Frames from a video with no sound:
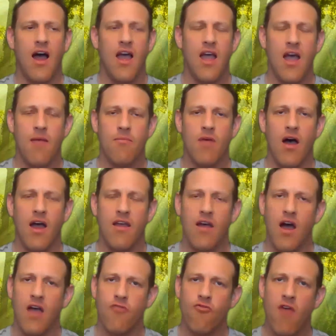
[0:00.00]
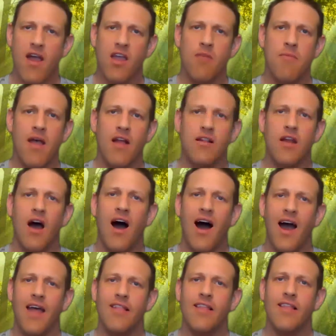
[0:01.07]
I recommend
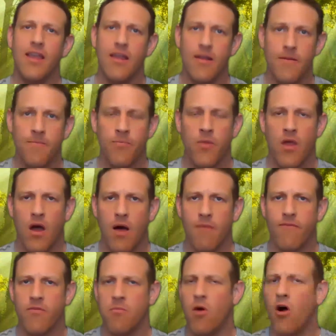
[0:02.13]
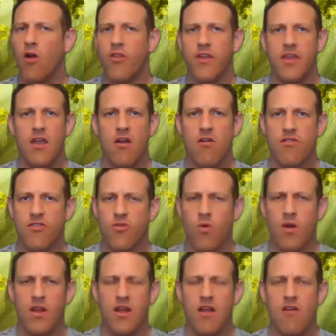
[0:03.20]
highly, from all the years,
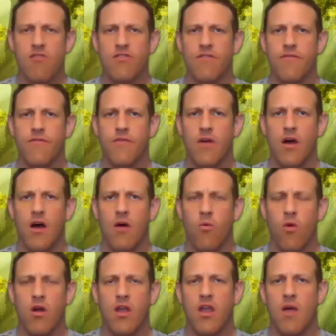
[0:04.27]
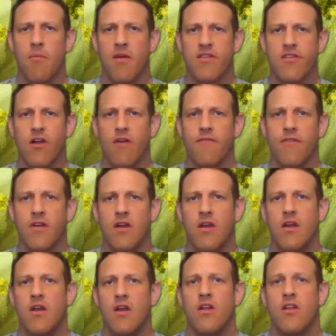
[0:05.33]
20 years of working on myself,
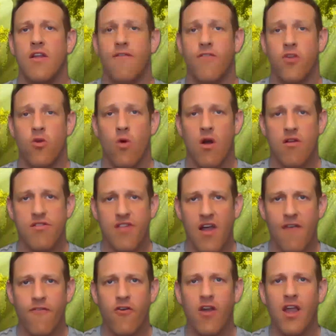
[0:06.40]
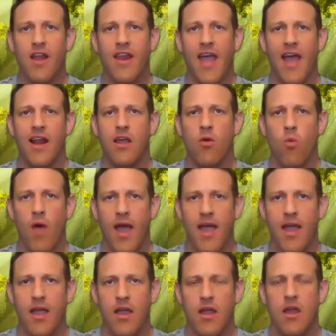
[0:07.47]
if you are suffering in any
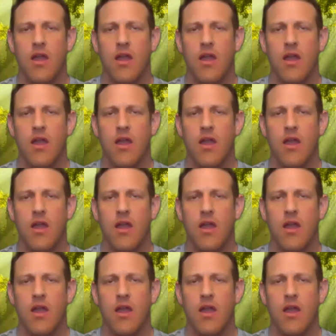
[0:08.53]
way,